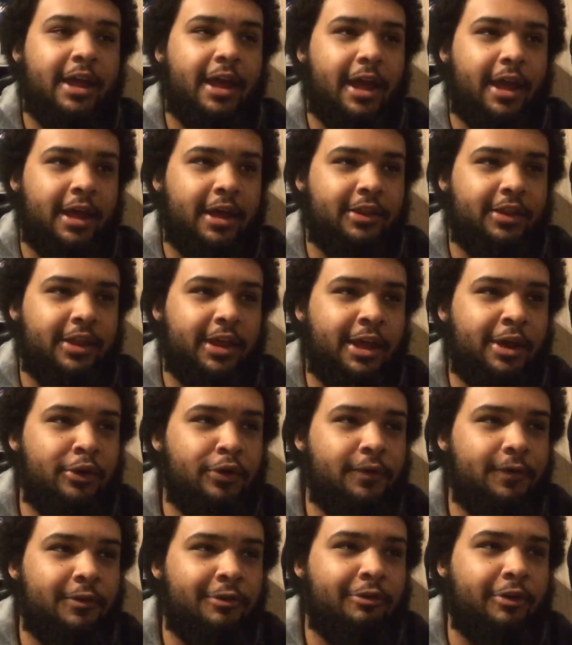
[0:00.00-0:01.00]
and the
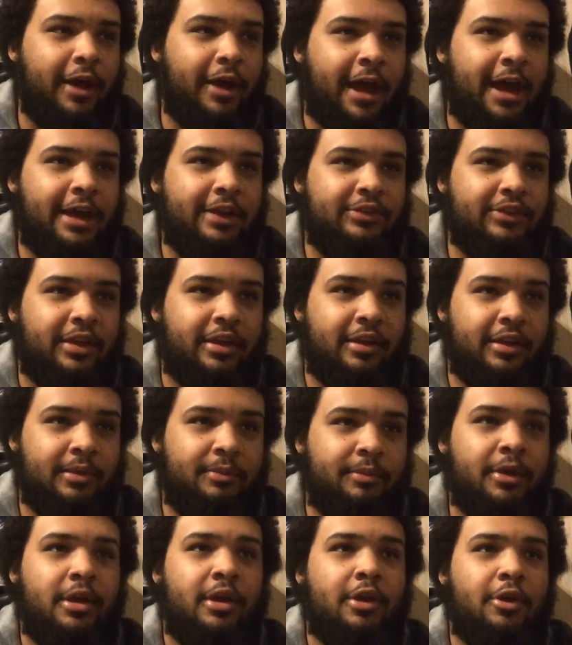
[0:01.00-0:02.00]
interviewer asks
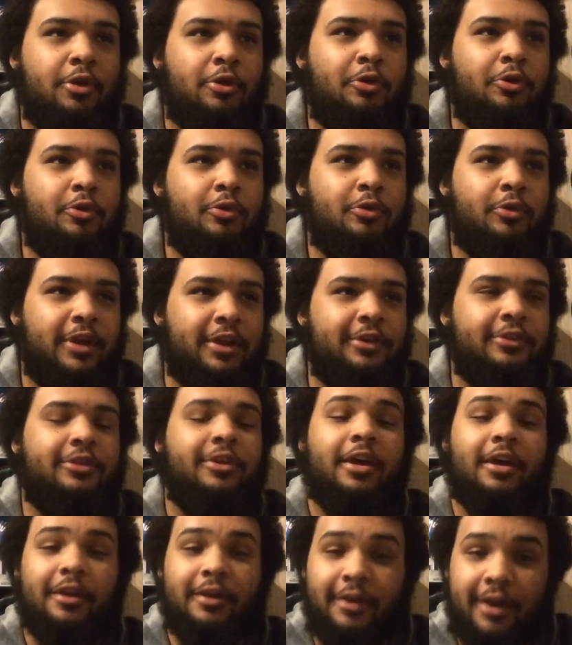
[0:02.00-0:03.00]
him who is
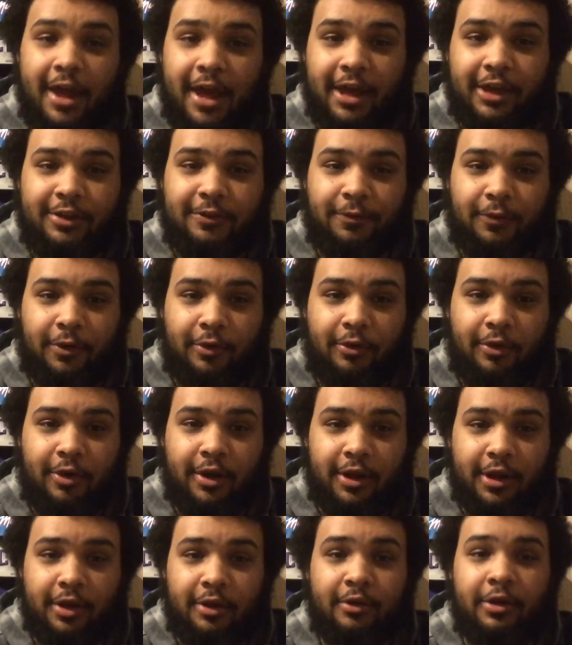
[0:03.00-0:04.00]
next for
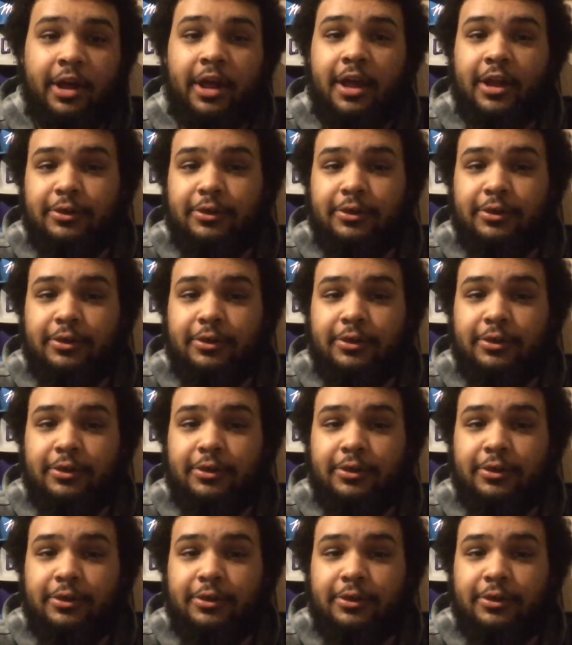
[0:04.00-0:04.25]
Claudio.